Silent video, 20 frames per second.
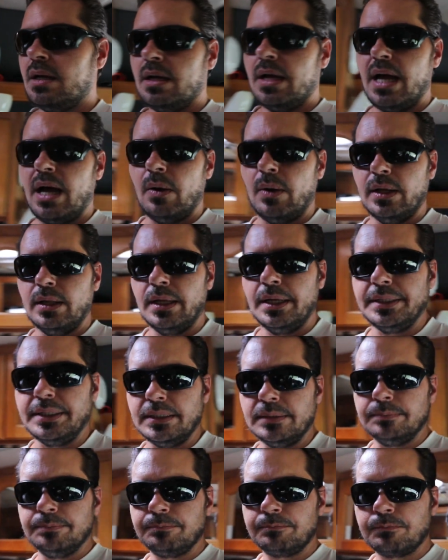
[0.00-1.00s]
how I like
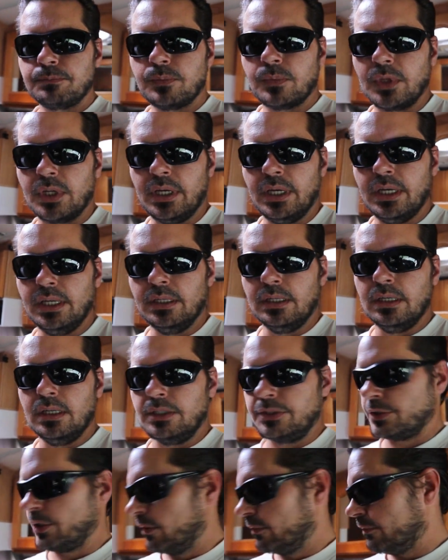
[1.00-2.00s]
it. And
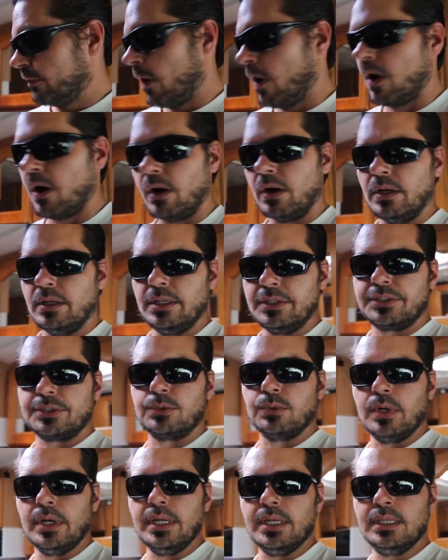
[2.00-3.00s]
so far it's
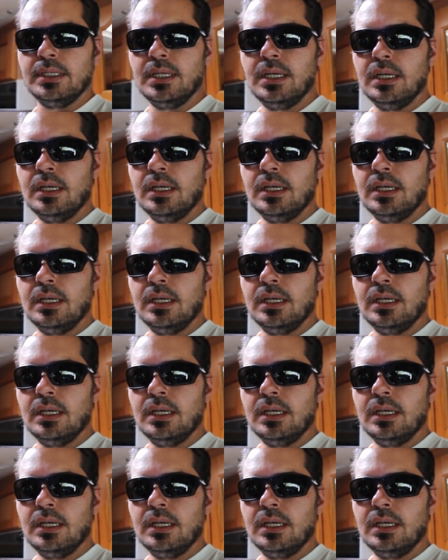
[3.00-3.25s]
great.